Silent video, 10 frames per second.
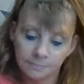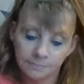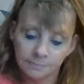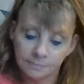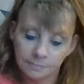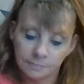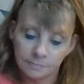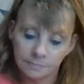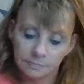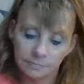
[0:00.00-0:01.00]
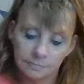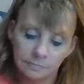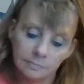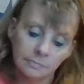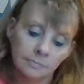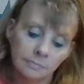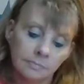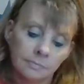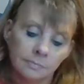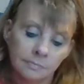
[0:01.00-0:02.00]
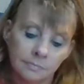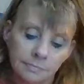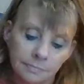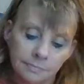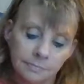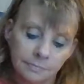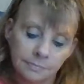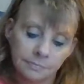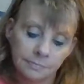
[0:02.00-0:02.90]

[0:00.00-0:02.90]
(no one is talking)